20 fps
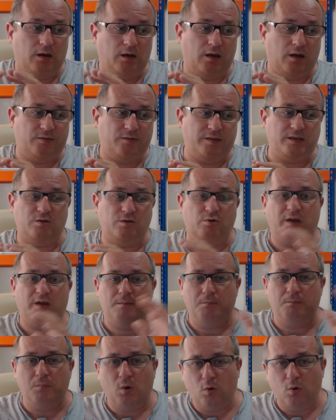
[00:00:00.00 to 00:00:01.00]
i think you'll
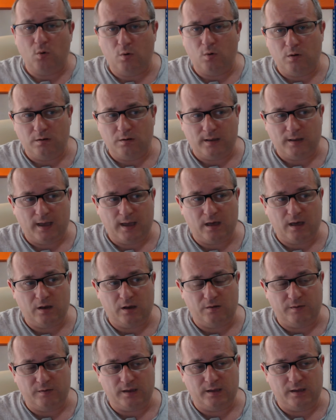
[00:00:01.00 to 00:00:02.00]
get more out
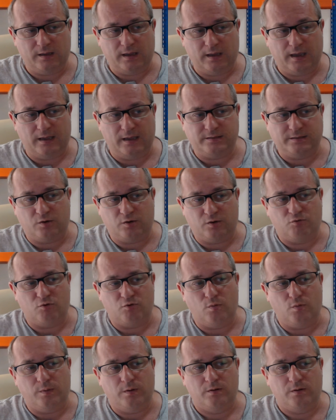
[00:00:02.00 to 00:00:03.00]
of it as a
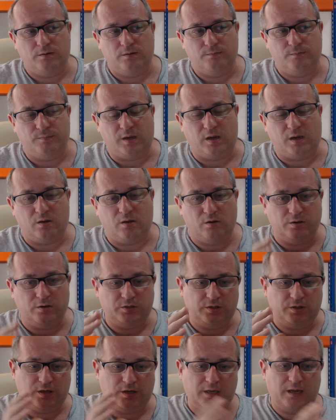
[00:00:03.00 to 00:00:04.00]
group
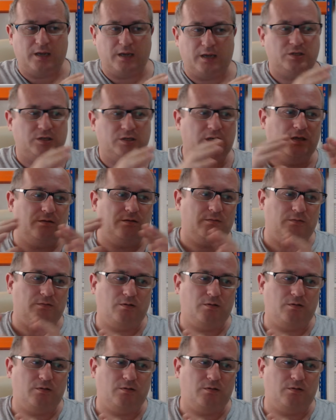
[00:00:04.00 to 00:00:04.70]
because you can actually